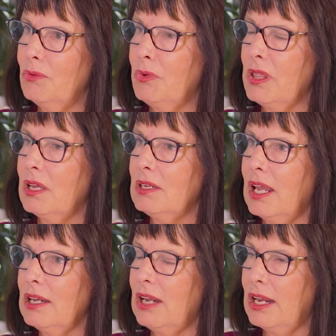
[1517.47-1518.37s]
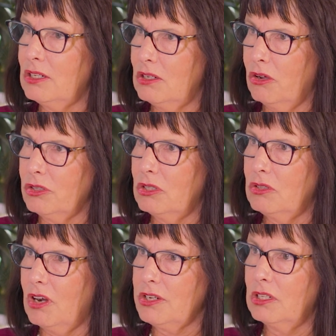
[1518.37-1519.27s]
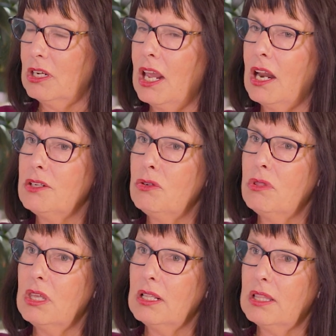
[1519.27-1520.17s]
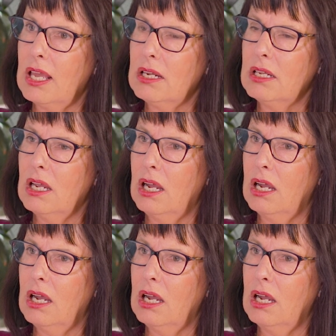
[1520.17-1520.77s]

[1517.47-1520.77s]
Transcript: with it and to not trust it. And I do think that